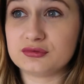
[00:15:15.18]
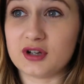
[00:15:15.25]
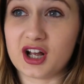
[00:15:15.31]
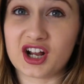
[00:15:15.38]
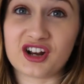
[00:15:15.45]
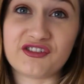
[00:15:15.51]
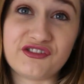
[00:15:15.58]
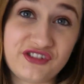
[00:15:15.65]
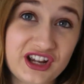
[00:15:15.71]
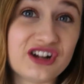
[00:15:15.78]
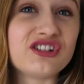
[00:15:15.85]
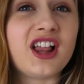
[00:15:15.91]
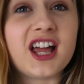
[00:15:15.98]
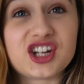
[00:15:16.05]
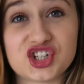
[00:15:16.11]
I'm going to
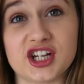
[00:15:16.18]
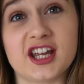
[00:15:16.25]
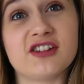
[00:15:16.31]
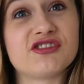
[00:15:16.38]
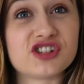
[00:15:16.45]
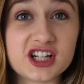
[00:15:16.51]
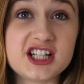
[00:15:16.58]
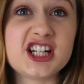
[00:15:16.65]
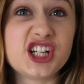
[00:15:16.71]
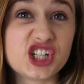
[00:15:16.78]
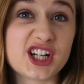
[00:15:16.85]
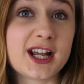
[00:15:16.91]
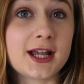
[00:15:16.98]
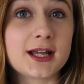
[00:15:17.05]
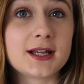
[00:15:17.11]
feel like shit for eating
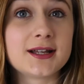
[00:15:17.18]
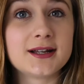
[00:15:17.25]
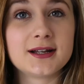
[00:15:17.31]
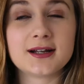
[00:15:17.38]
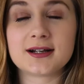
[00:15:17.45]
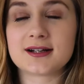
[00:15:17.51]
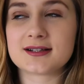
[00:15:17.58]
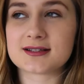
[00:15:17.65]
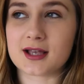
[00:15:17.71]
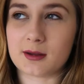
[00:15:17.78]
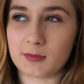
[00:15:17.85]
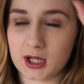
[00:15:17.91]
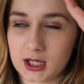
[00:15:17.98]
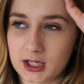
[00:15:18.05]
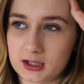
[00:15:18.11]
shit because
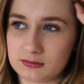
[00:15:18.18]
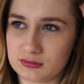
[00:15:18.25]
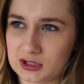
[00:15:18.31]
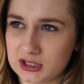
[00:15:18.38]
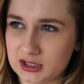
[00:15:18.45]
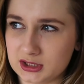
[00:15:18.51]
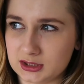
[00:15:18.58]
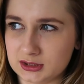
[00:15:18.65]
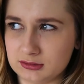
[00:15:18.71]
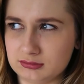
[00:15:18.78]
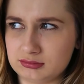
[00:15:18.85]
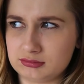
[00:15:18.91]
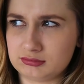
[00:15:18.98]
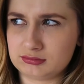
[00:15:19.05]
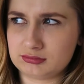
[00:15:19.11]
I'm like, well,
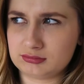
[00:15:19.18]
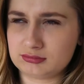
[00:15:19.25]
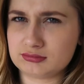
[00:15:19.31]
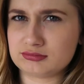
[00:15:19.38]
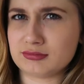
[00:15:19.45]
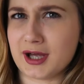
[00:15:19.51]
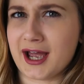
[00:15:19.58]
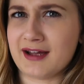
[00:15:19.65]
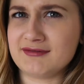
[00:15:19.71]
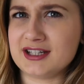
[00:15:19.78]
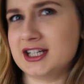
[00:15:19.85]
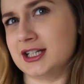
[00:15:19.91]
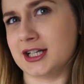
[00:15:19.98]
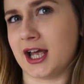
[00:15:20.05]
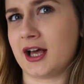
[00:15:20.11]
I haven't
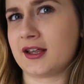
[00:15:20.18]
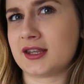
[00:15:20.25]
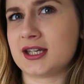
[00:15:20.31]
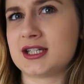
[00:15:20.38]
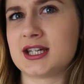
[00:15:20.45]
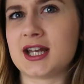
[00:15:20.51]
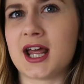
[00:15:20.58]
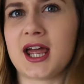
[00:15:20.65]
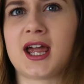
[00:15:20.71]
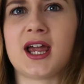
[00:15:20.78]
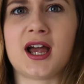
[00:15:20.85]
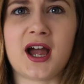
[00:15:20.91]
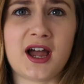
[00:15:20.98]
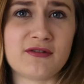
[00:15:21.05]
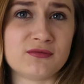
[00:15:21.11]
eaten healthy
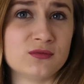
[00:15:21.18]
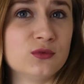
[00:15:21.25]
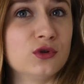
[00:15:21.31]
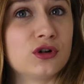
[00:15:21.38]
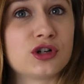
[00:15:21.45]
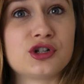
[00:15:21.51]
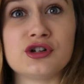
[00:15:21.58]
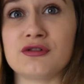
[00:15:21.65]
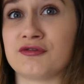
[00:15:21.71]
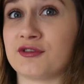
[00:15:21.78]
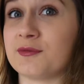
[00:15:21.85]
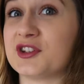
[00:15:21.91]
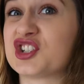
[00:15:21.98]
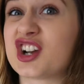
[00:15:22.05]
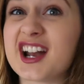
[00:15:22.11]
today, I haven't walked to and
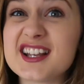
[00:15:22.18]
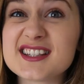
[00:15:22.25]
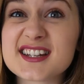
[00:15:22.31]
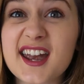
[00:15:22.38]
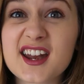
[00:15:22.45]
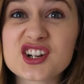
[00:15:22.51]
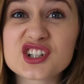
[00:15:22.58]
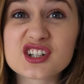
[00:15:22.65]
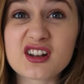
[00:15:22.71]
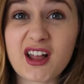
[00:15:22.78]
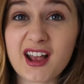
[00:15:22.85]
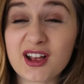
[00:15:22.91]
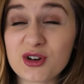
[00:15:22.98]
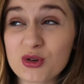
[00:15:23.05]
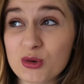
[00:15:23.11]
from the train station
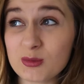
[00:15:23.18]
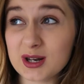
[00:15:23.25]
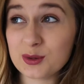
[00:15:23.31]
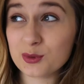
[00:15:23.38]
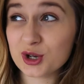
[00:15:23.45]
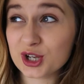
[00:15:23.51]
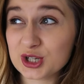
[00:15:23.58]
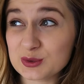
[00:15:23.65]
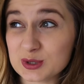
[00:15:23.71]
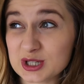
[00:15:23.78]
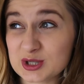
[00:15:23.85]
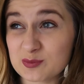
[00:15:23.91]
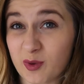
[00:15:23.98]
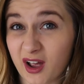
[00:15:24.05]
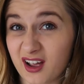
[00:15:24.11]
like I normally would,
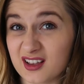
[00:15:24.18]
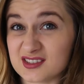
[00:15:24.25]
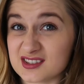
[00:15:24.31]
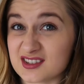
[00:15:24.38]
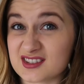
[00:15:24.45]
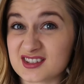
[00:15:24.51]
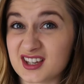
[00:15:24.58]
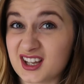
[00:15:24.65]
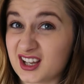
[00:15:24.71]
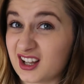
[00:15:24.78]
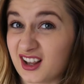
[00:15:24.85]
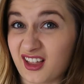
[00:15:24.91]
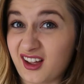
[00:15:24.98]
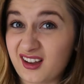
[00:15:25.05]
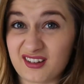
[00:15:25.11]
which burns
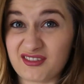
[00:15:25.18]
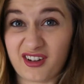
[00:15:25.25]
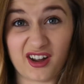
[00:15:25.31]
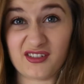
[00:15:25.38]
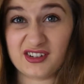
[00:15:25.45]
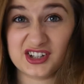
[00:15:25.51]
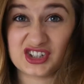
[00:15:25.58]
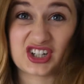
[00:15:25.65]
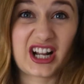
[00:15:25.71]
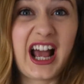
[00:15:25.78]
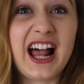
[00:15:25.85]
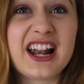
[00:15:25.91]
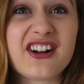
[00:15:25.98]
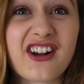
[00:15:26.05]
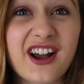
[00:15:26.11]
like 500
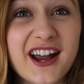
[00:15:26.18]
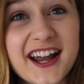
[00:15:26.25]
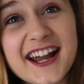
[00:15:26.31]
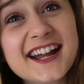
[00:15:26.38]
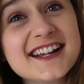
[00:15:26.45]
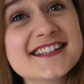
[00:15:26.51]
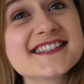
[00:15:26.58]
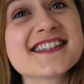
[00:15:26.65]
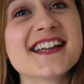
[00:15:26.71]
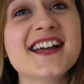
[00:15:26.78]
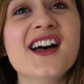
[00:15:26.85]
calories,